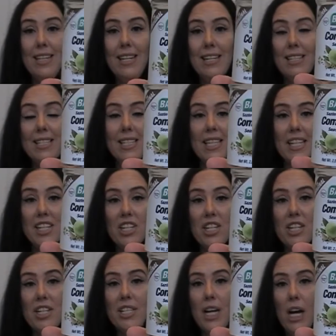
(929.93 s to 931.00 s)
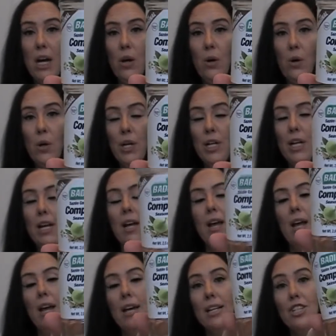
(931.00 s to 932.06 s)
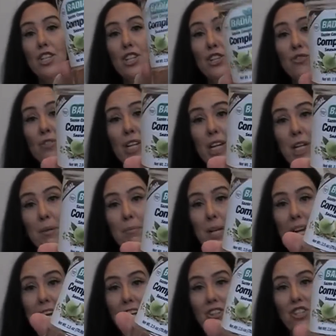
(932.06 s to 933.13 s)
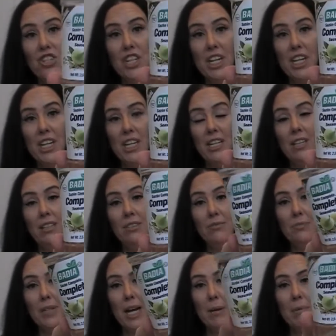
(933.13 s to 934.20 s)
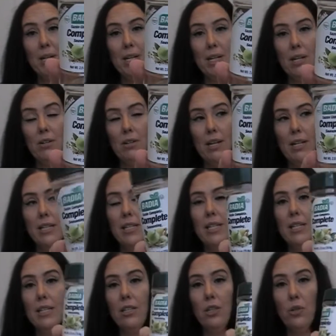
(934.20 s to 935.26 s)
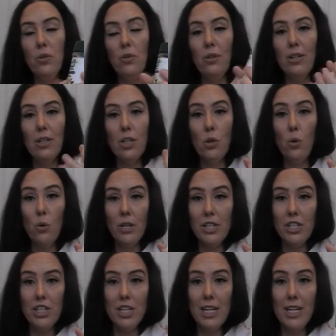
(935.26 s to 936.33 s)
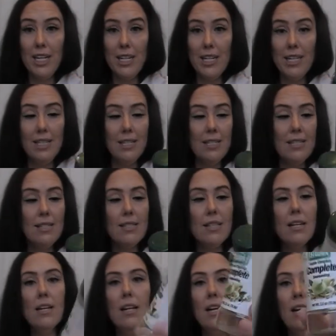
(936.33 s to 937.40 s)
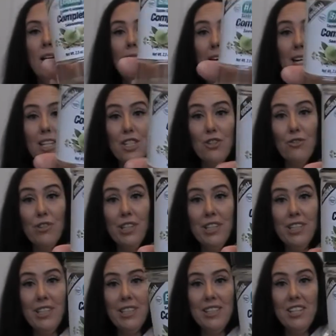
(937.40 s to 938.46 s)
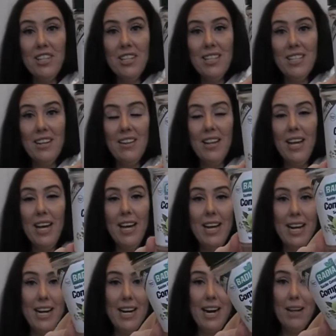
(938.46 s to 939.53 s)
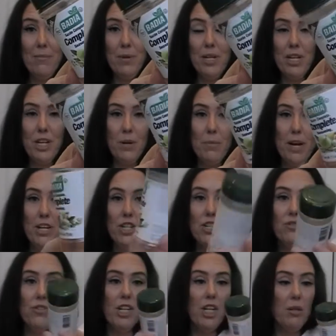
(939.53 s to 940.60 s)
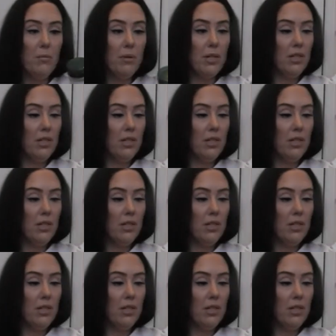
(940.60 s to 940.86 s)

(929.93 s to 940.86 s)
It is delicious on shrimp and chicken. I put it on like the little Cornish hens. It's really delicious on that and I put it on my shrimp.